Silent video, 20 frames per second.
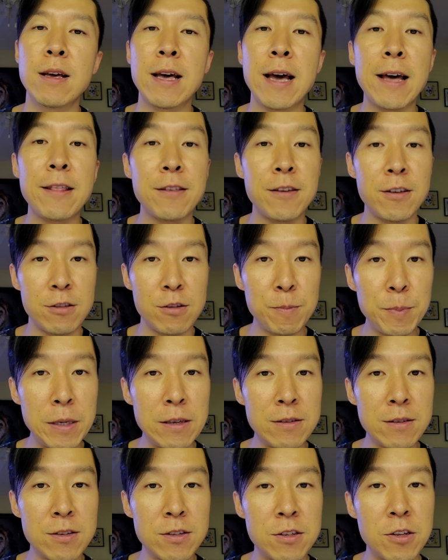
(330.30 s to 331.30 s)
And the other
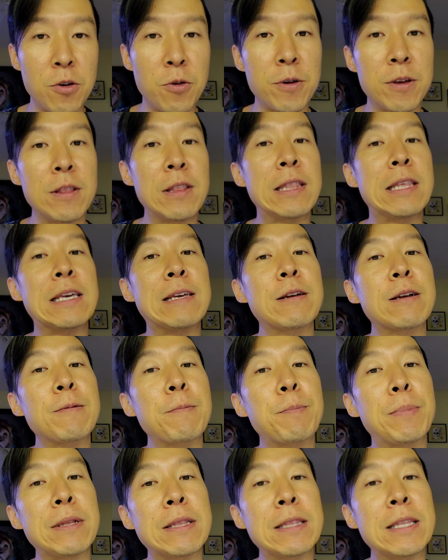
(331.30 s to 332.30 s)
piece is knowing the
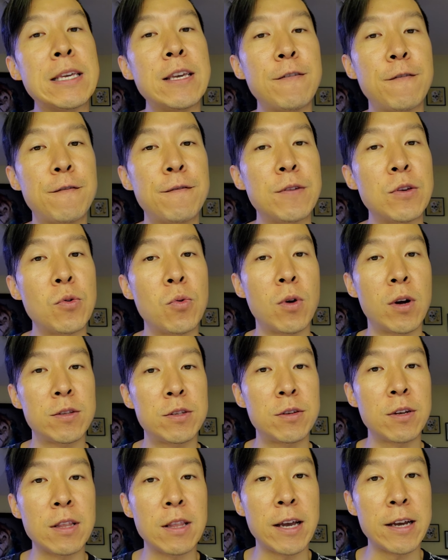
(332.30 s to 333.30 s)
belief you want
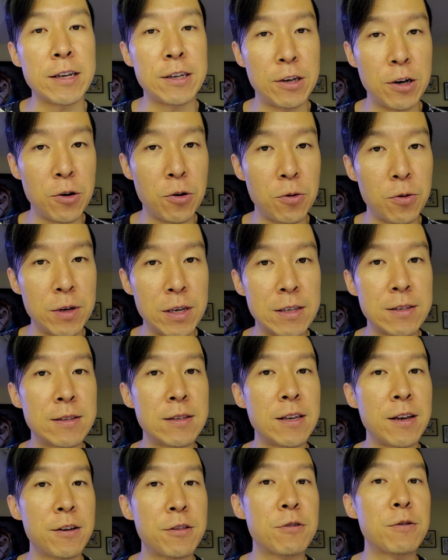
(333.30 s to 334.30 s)
to let go is
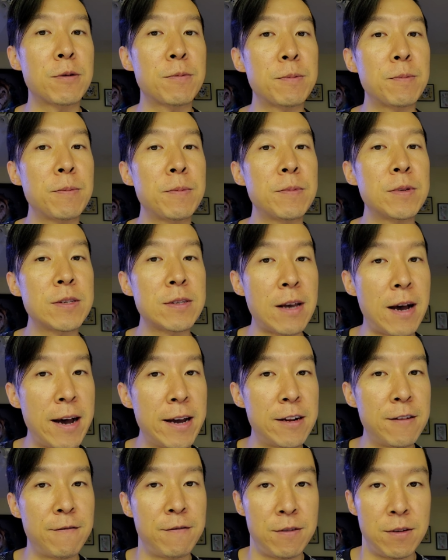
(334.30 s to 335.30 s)
the other side
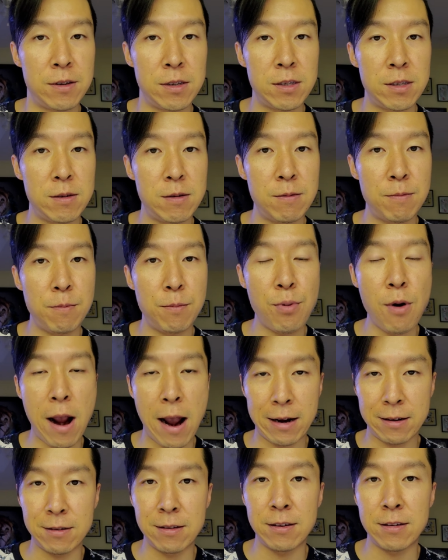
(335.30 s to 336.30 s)
of this
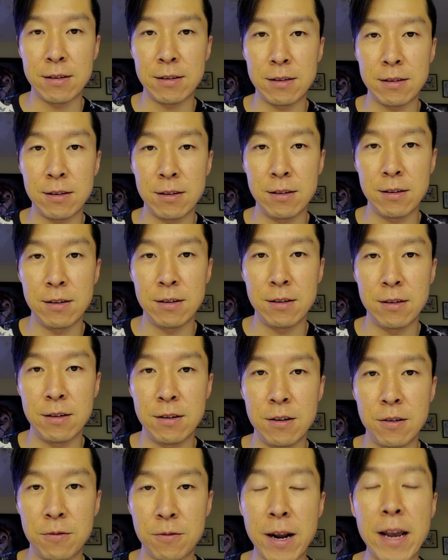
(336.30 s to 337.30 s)
practice,
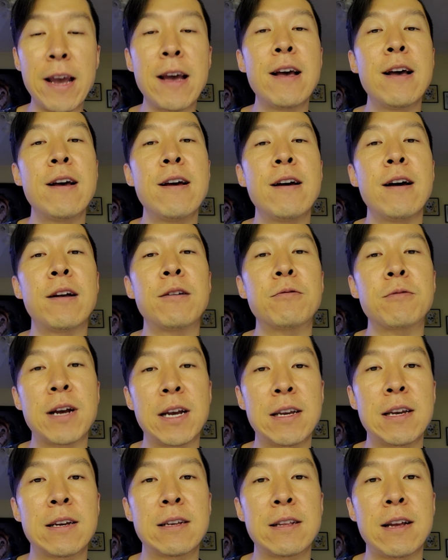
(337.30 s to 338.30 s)
right? And
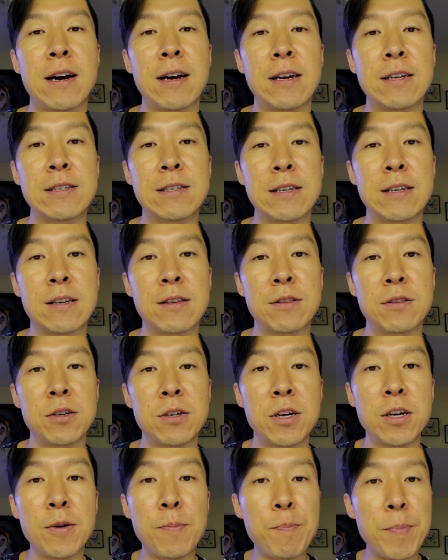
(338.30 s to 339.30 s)
recognizing the
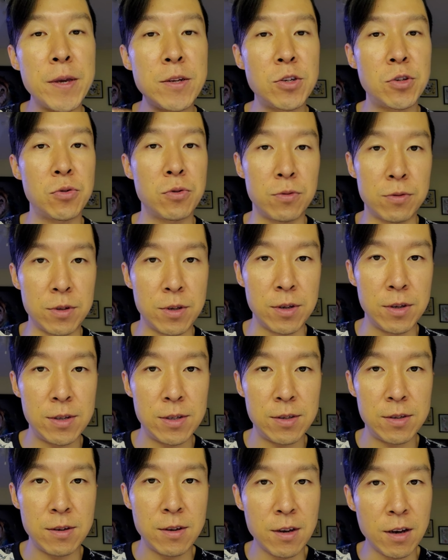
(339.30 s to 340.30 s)

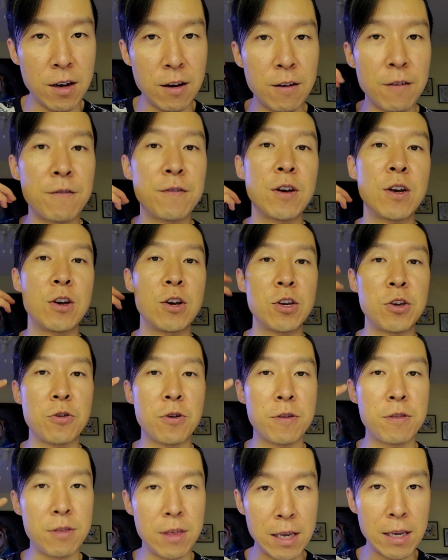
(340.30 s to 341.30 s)
habitualness of your
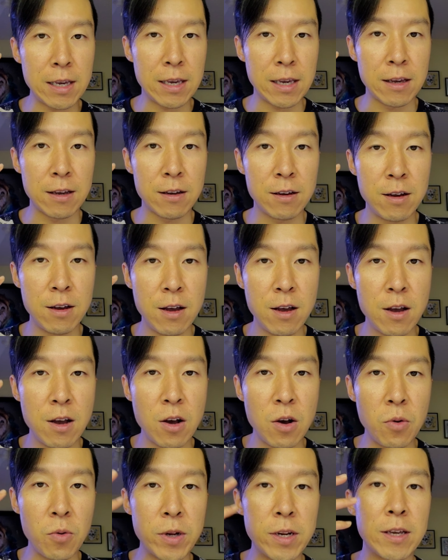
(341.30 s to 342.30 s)
thinking
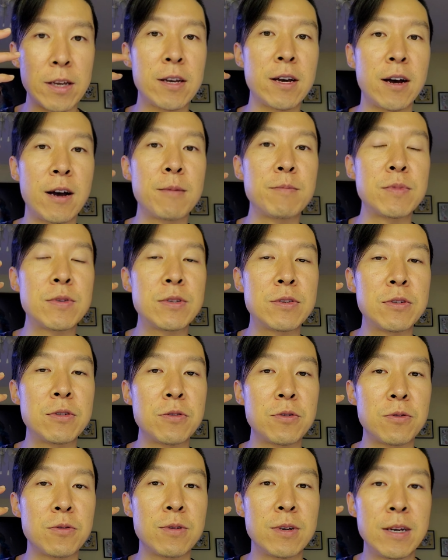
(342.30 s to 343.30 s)
when it comes
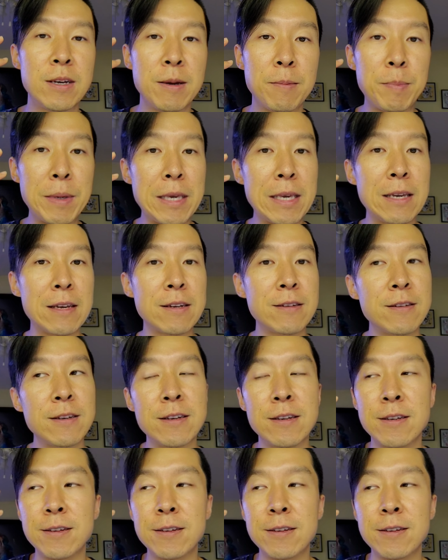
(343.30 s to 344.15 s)
to being,